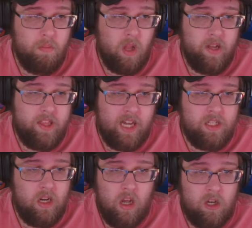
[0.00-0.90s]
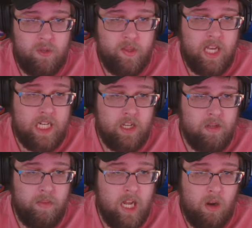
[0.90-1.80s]
below a thousand dollars, but that
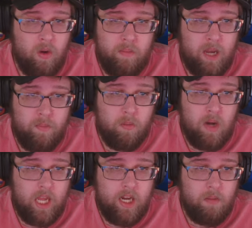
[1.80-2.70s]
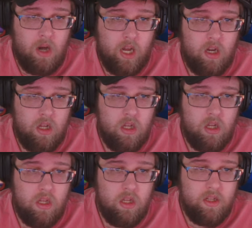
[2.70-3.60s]
doesn't mean I don't want to make more money. Come on.
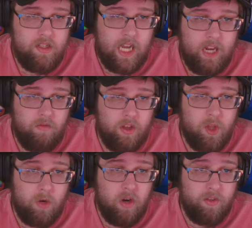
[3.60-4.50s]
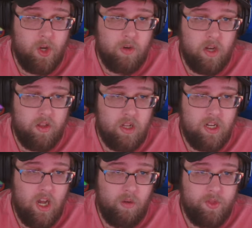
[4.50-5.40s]
Cool. That can third rail, third rail.
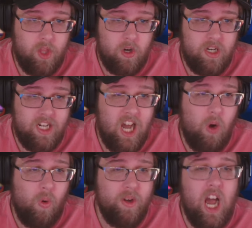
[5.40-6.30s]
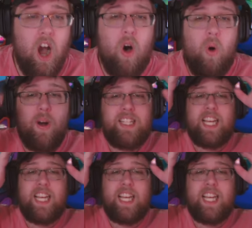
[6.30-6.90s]
No, third. No, no, it